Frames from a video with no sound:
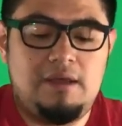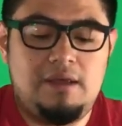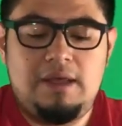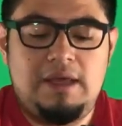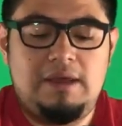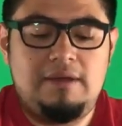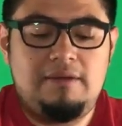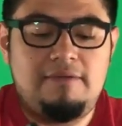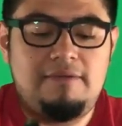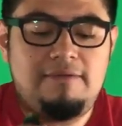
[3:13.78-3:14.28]

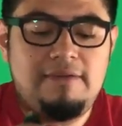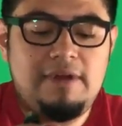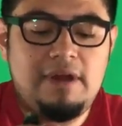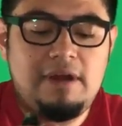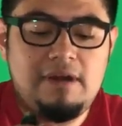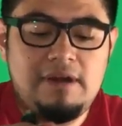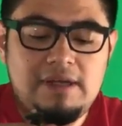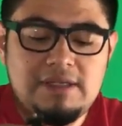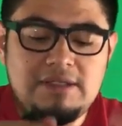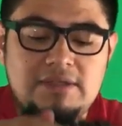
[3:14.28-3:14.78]
in
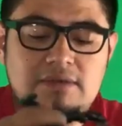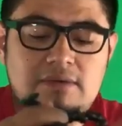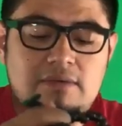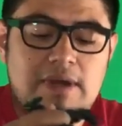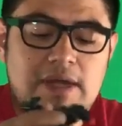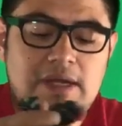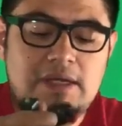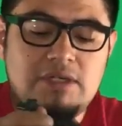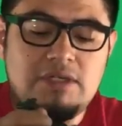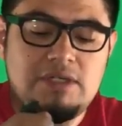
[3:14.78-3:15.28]
various
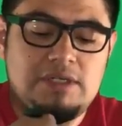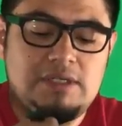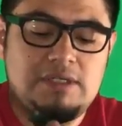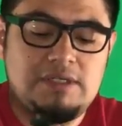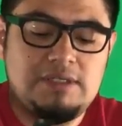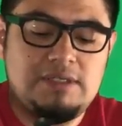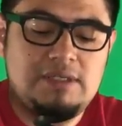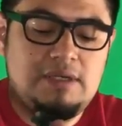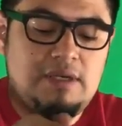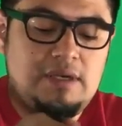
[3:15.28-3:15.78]

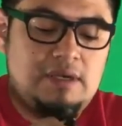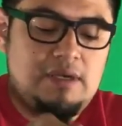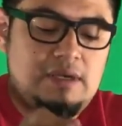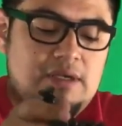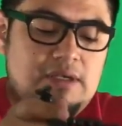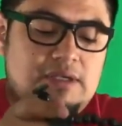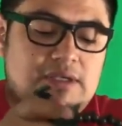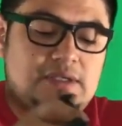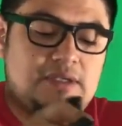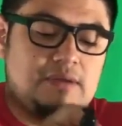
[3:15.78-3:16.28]
directions,
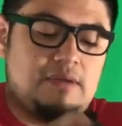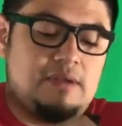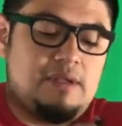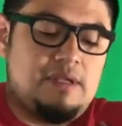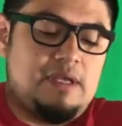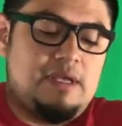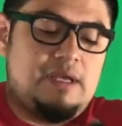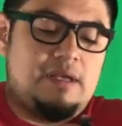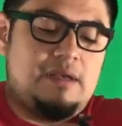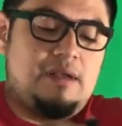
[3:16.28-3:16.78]
so
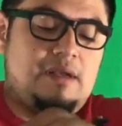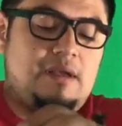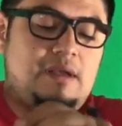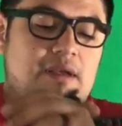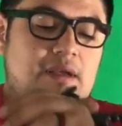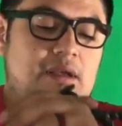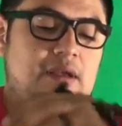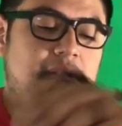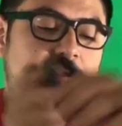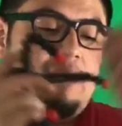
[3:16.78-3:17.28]
that,
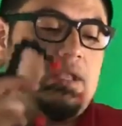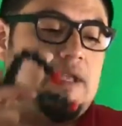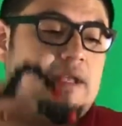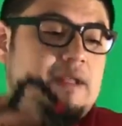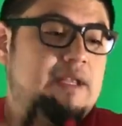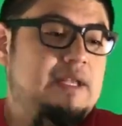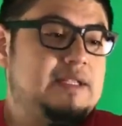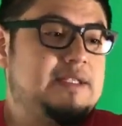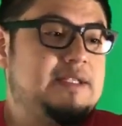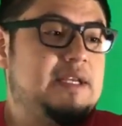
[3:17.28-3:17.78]
you know, like,
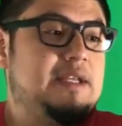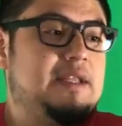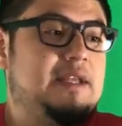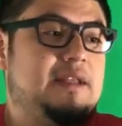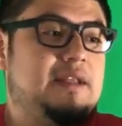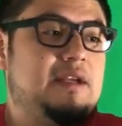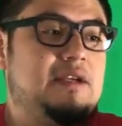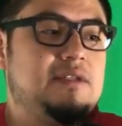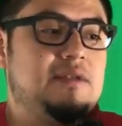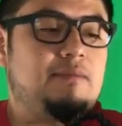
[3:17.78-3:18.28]
let's say like
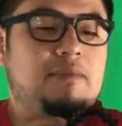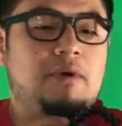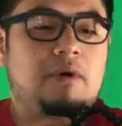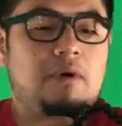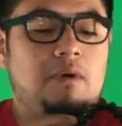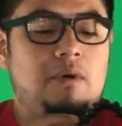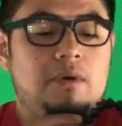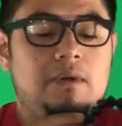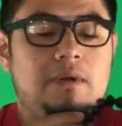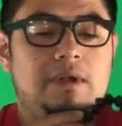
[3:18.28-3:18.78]
there's a
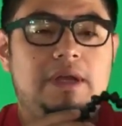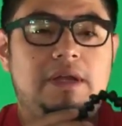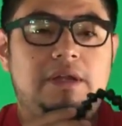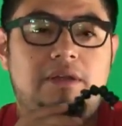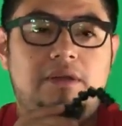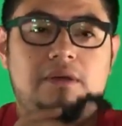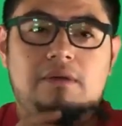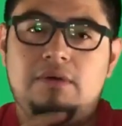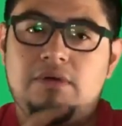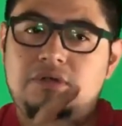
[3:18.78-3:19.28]
pole and
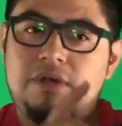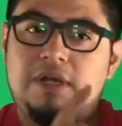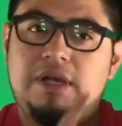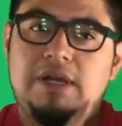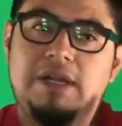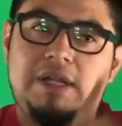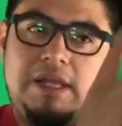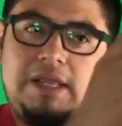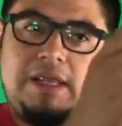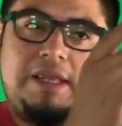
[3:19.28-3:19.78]
you were trying
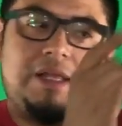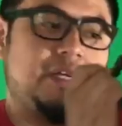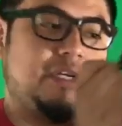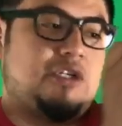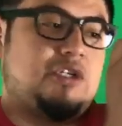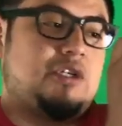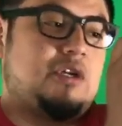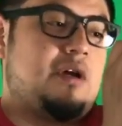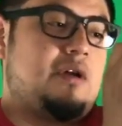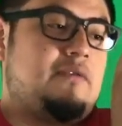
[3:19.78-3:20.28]
to get like a
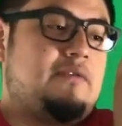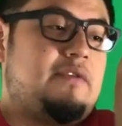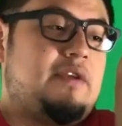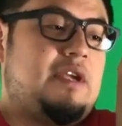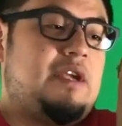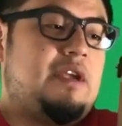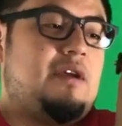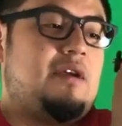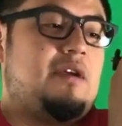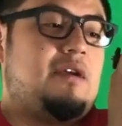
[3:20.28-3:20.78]
shot over
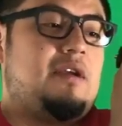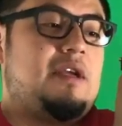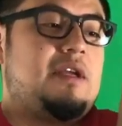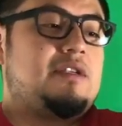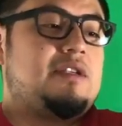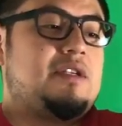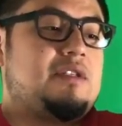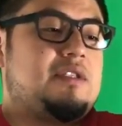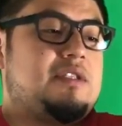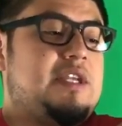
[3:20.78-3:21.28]
here, you can
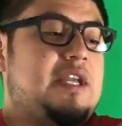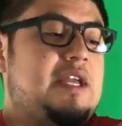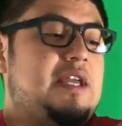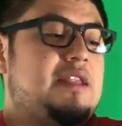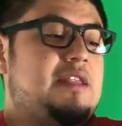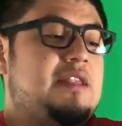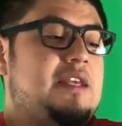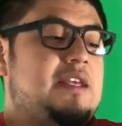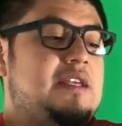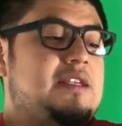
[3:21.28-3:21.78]
just take
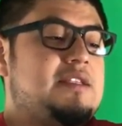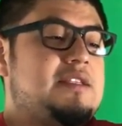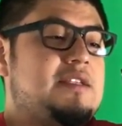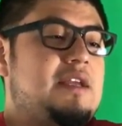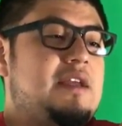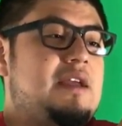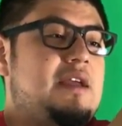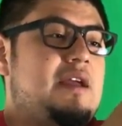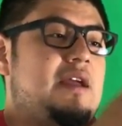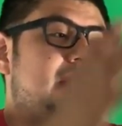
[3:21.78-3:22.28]
this
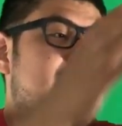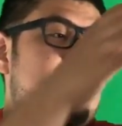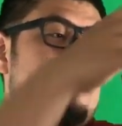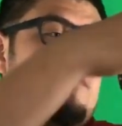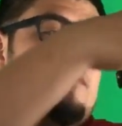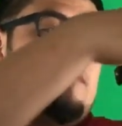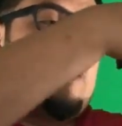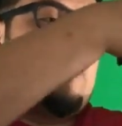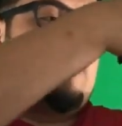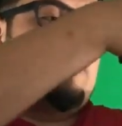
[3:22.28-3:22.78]
and
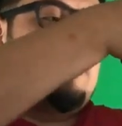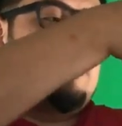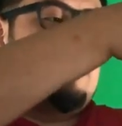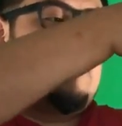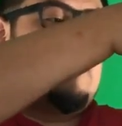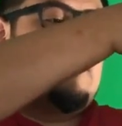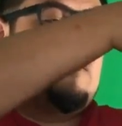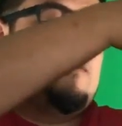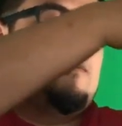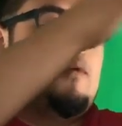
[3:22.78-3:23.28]
wrap it
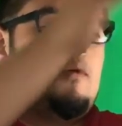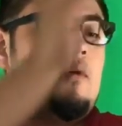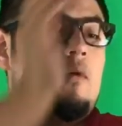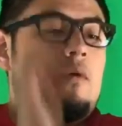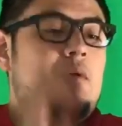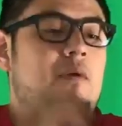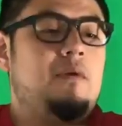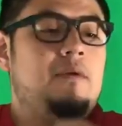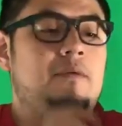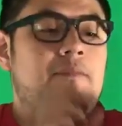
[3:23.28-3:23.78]
around the
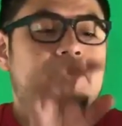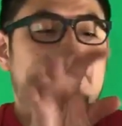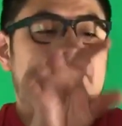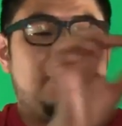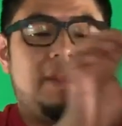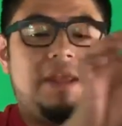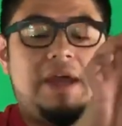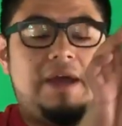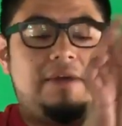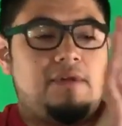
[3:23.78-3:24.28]
pole,
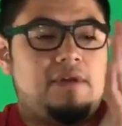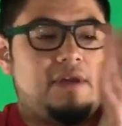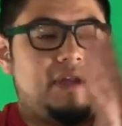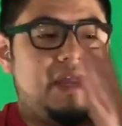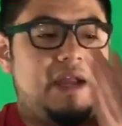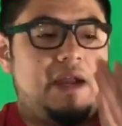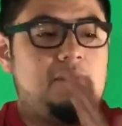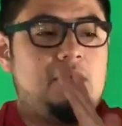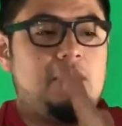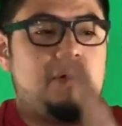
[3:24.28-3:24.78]
have your
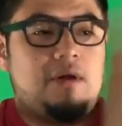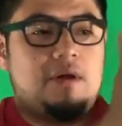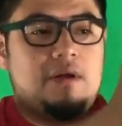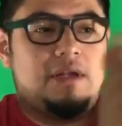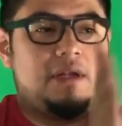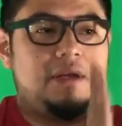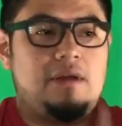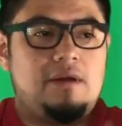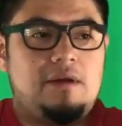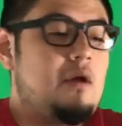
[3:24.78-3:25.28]
camera on
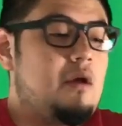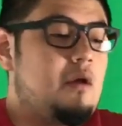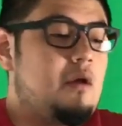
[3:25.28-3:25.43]
here,